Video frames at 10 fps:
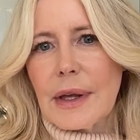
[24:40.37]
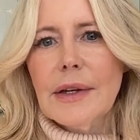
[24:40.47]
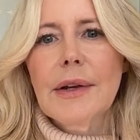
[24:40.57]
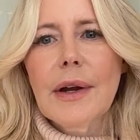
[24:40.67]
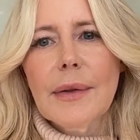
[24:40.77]

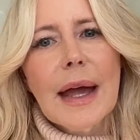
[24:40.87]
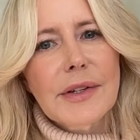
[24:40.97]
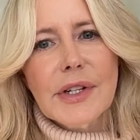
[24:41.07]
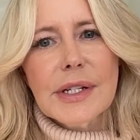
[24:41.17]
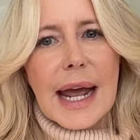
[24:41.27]
Like, you know, right. that
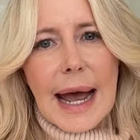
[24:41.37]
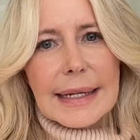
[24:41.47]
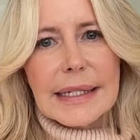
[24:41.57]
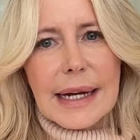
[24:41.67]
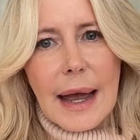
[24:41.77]
just
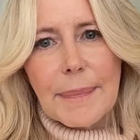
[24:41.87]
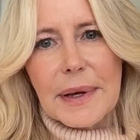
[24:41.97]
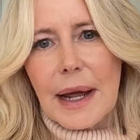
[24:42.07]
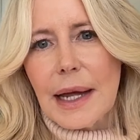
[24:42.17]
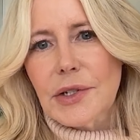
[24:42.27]
has to
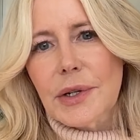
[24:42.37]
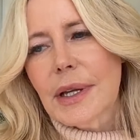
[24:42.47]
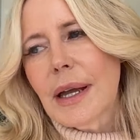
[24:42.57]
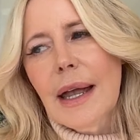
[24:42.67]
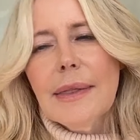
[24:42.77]
happen
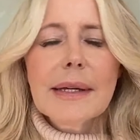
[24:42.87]
naturally.